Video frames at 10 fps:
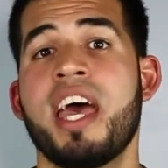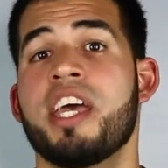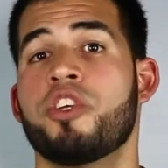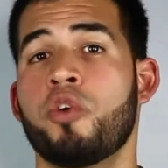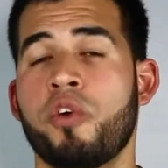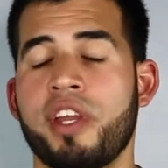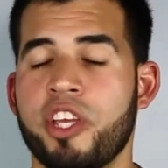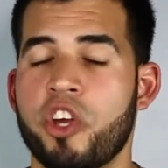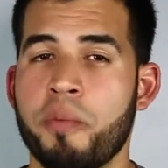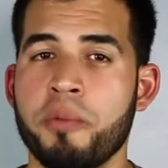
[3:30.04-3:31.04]
shooting
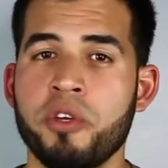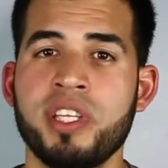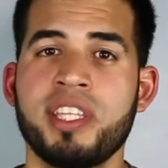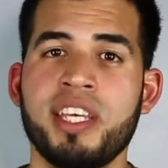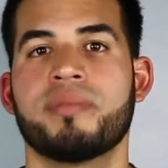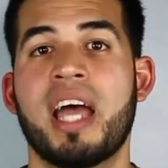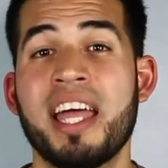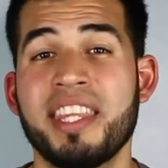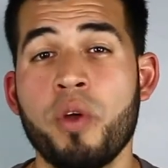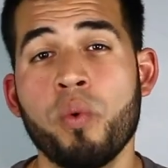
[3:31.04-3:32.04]
community
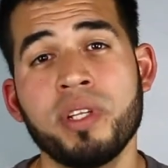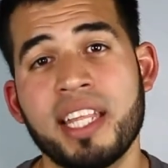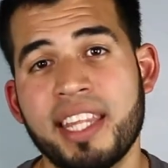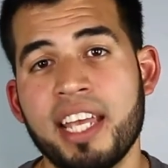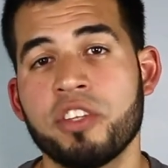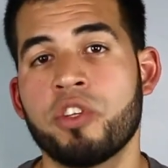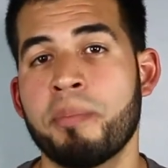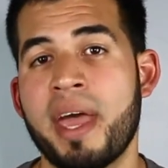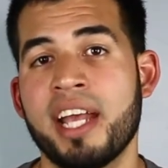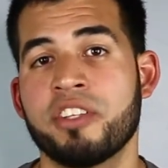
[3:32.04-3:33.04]
and they want to take
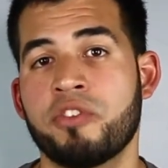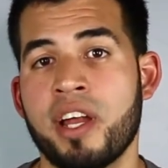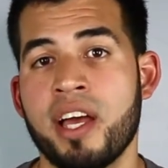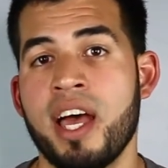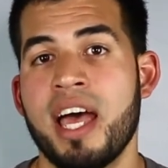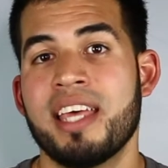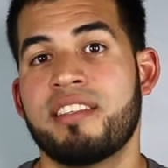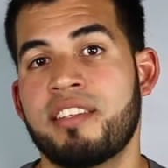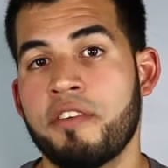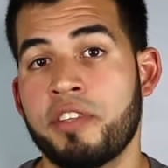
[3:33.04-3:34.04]
some extra
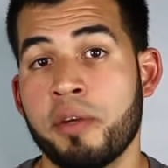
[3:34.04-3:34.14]
safety